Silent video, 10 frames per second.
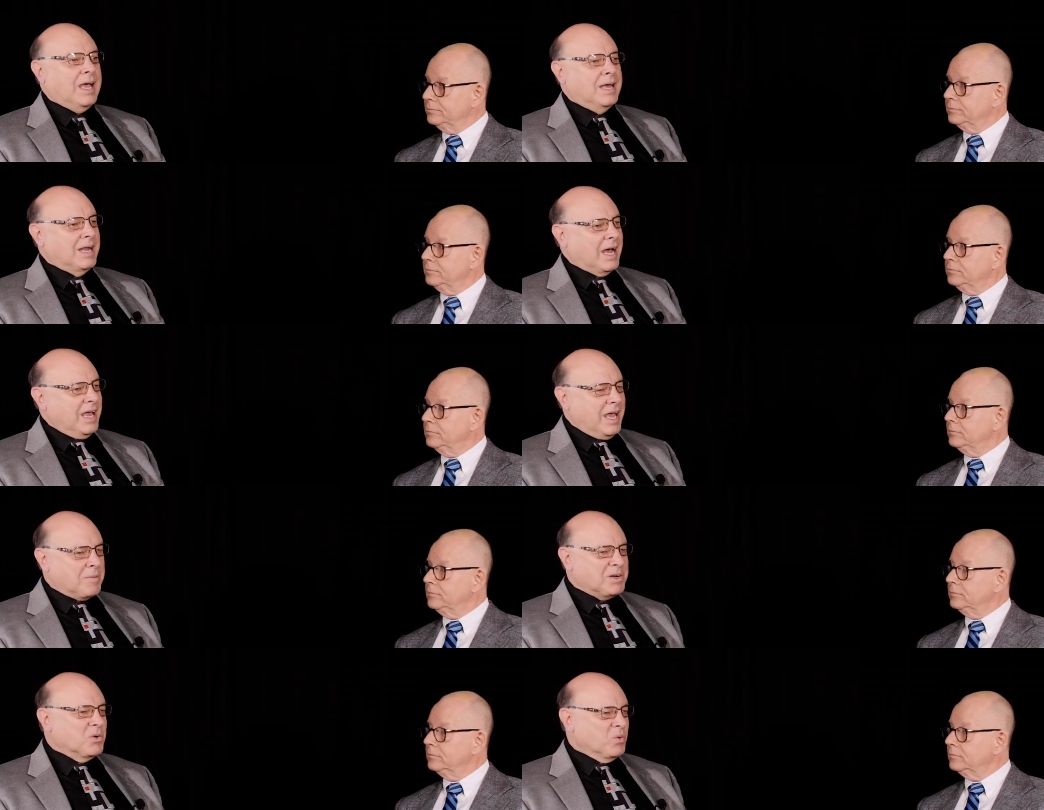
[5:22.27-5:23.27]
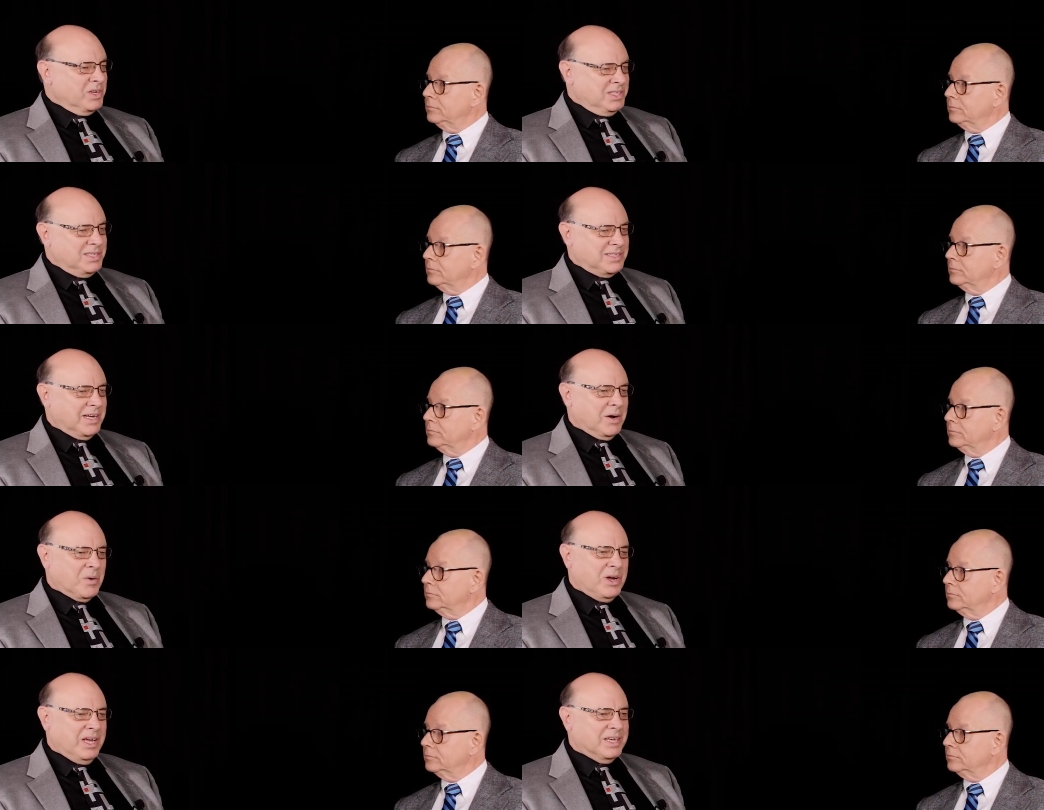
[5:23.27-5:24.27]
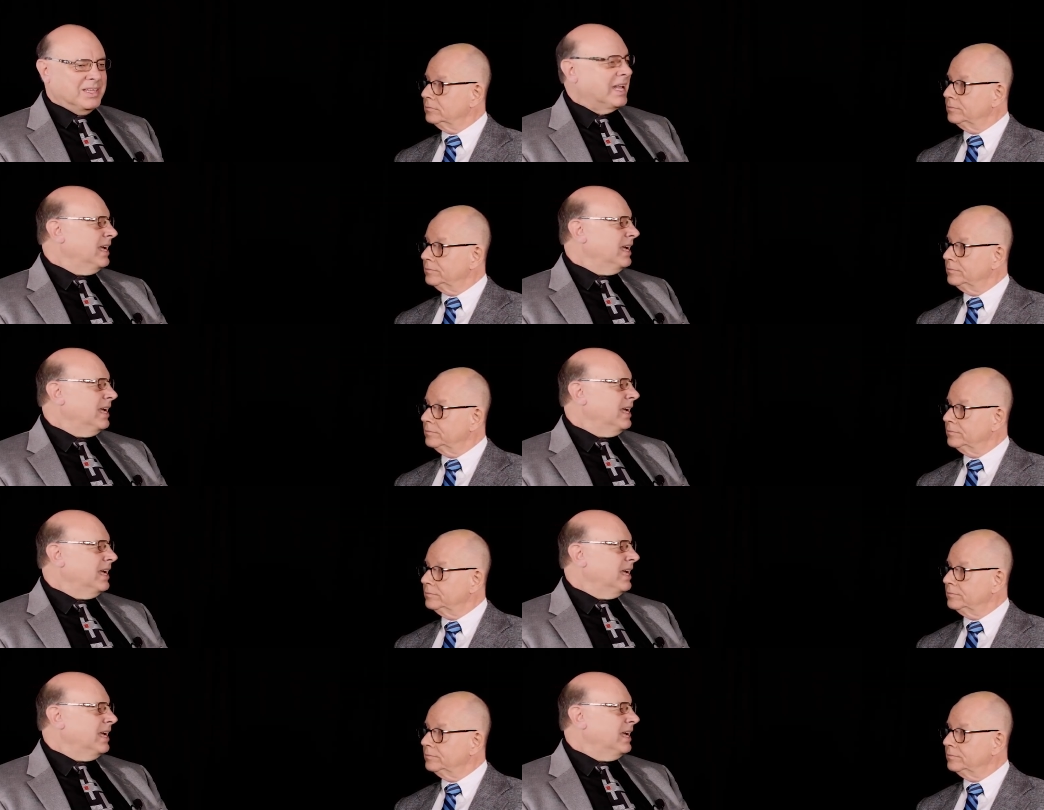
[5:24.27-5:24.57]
Speaker 1: And I happened to run into Terry in